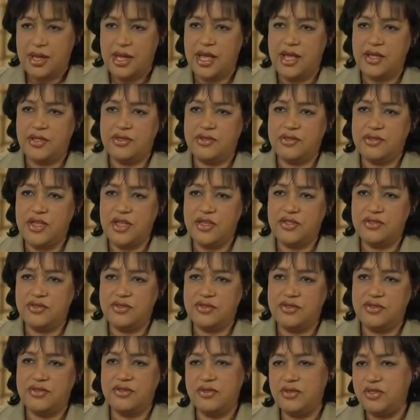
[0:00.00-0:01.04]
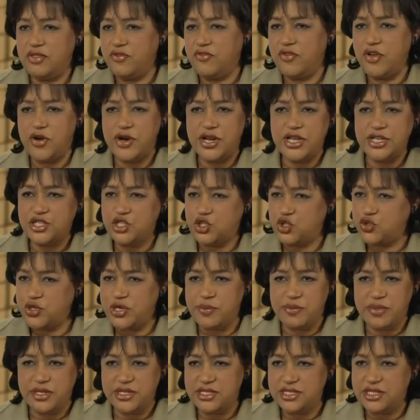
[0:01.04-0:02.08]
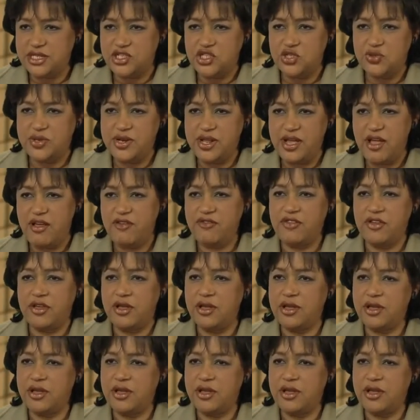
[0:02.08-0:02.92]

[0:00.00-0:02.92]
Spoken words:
And the various treatments that you would have?